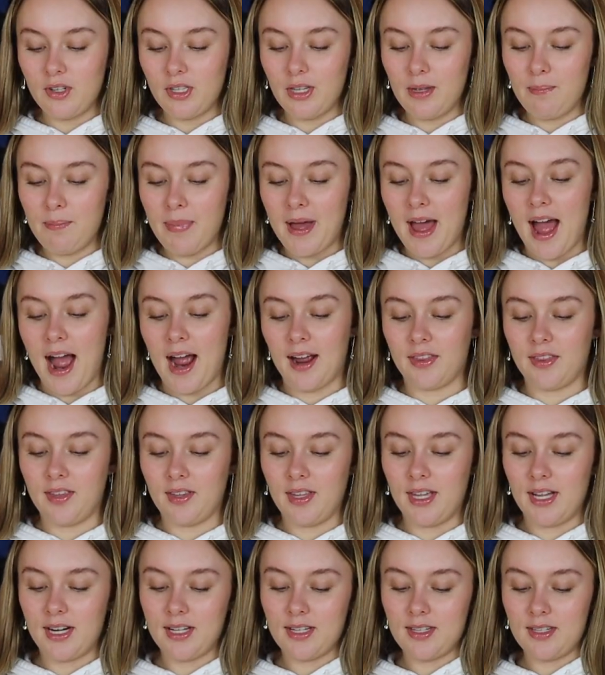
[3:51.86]
really pack the
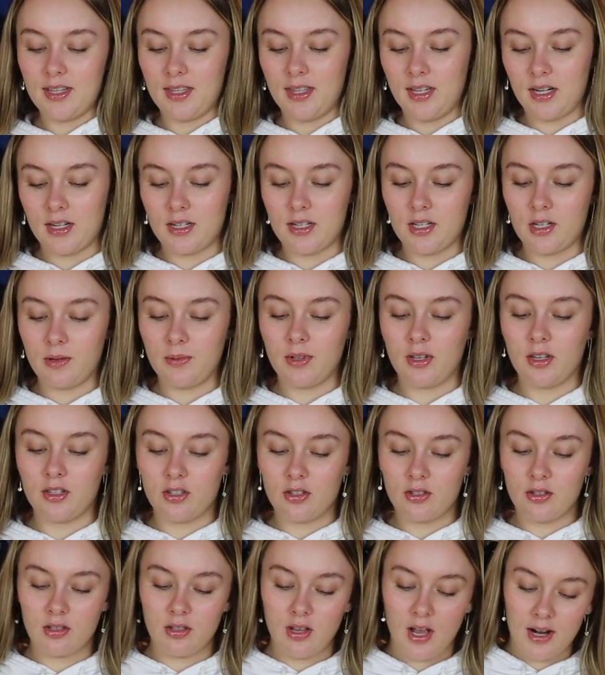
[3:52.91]
lettuce in there too because
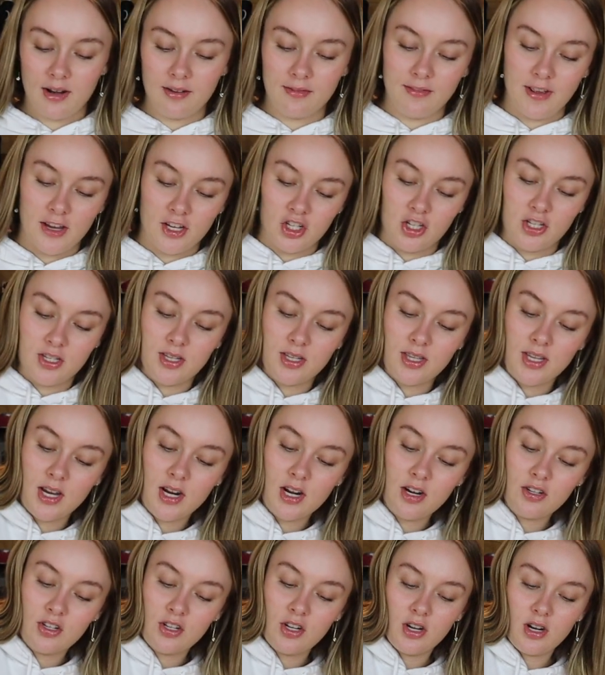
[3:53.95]
there's a lot of veggies in
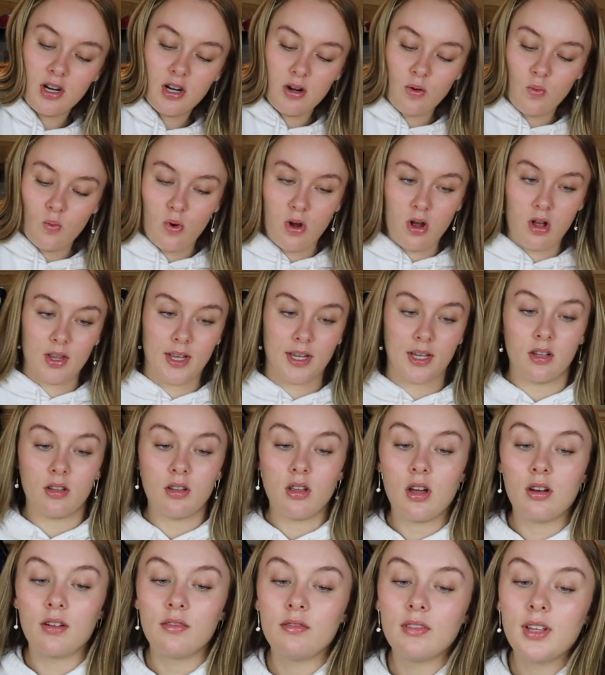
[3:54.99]
there, so you're gonna want like a
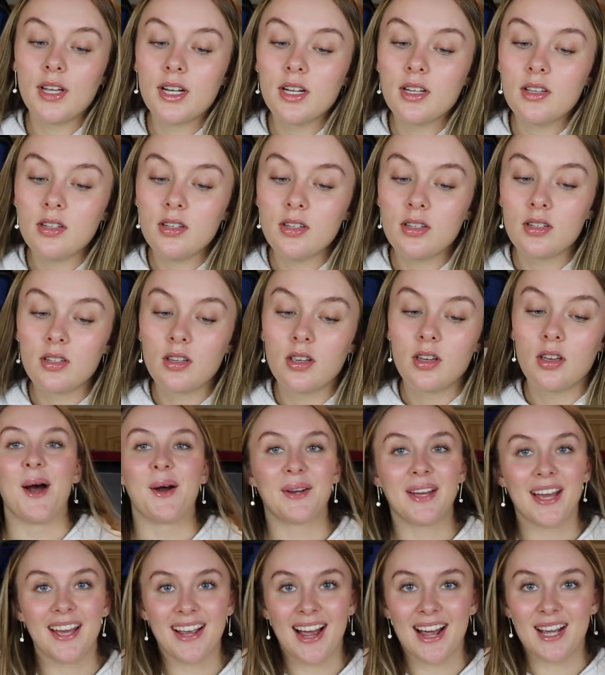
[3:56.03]
lot of lettuce.
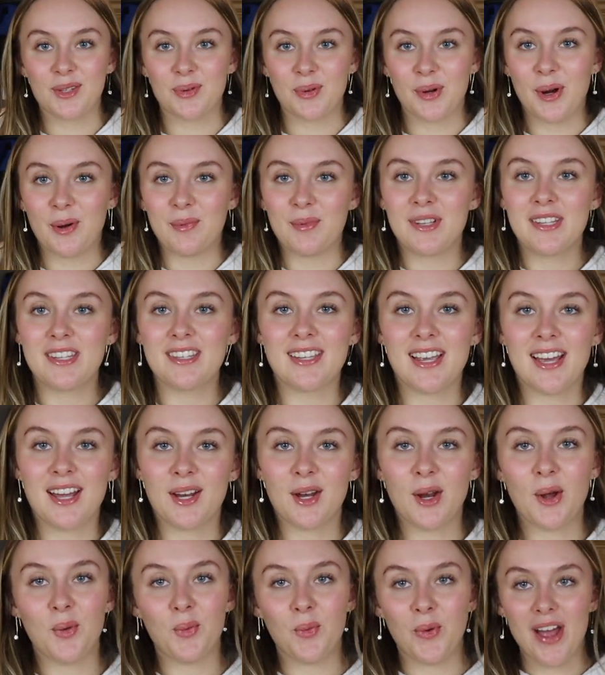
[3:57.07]
Okay guys, we're almost
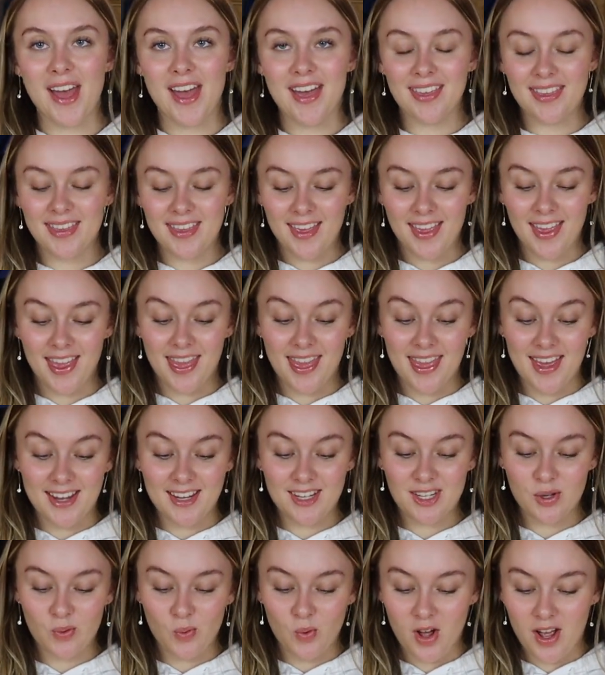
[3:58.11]
done with
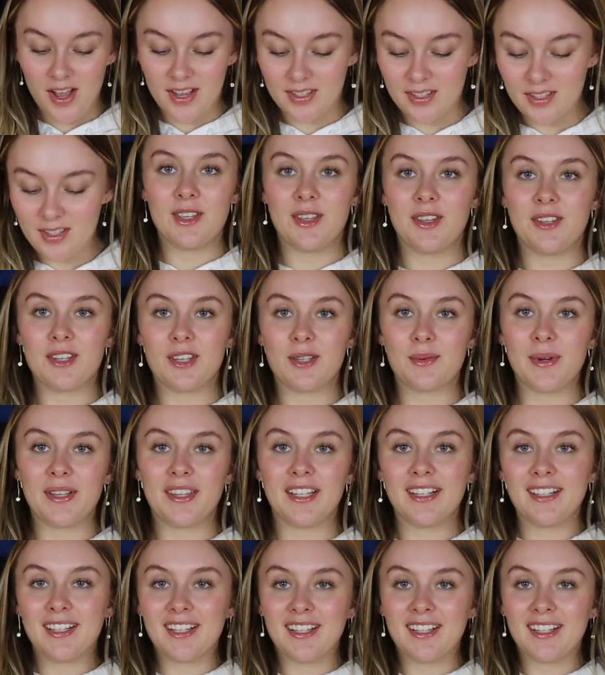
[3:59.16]
this one. So this is what they're